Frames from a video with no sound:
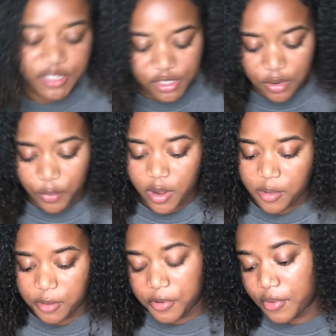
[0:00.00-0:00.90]
sure when I'm
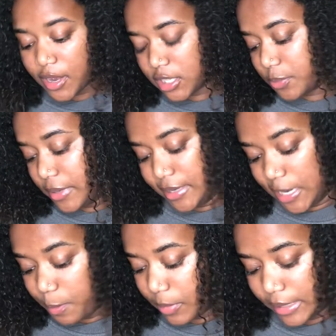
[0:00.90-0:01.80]
gonna be ready to be
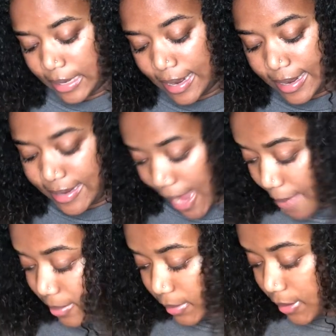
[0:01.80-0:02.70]
dipping and
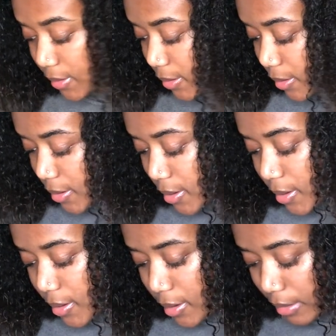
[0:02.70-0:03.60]
dabbling
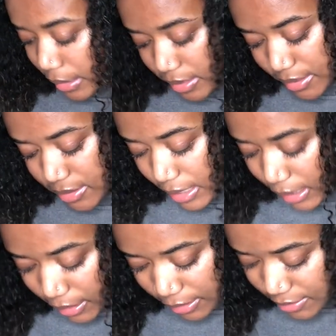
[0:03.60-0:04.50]
in these
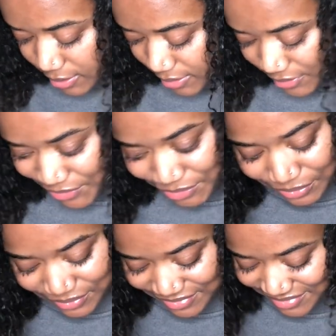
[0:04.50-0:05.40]
colors.
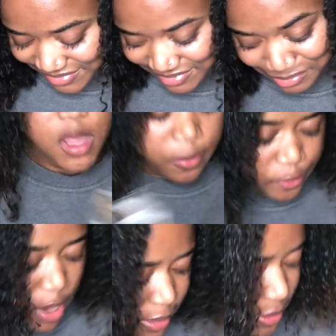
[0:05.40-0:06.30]
Before I get